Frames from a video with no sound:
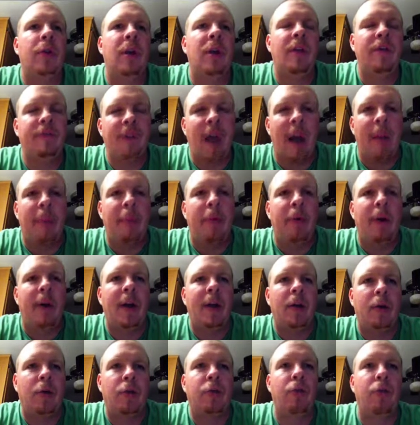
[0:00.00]

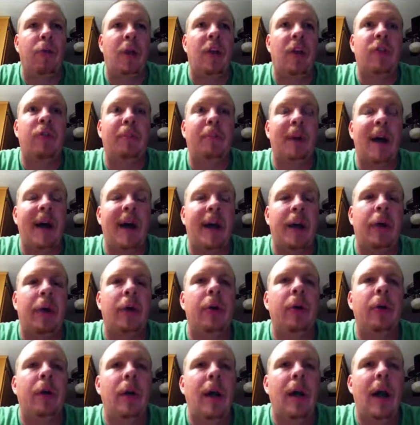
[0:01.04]
evaporate or
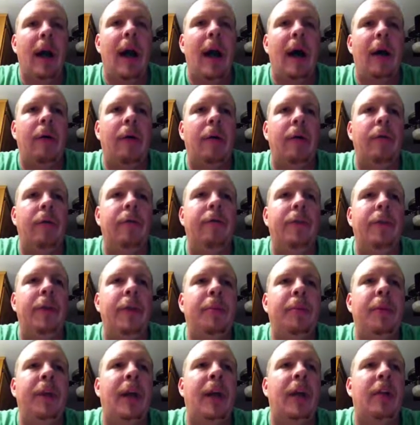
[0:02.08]
transpire out of the
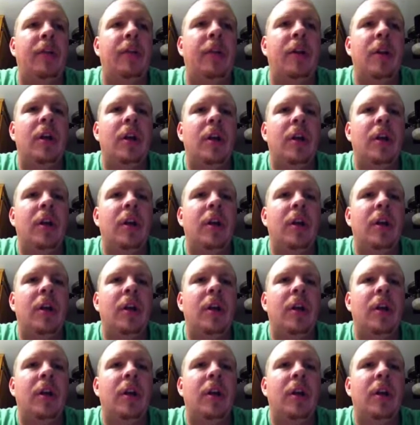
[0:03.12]
plant.